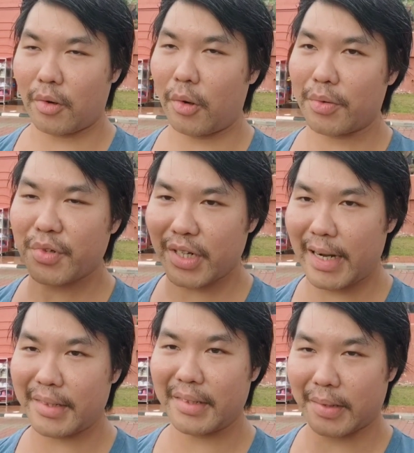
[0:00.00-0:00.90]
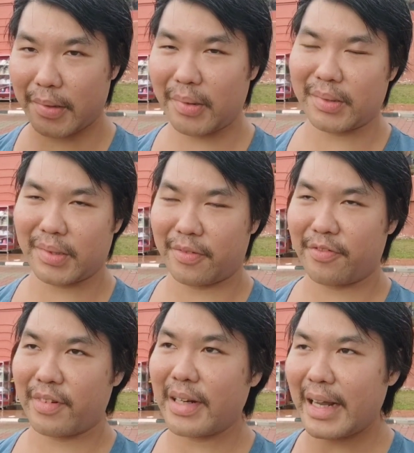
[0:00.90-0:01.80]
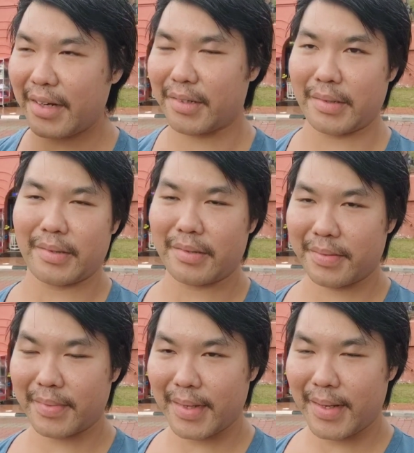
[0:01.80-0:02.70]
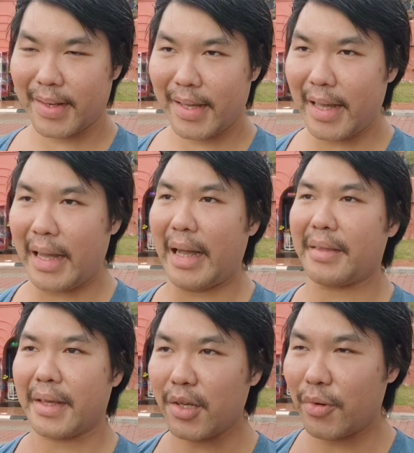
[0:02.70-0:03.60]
or charter the course of nations. And then you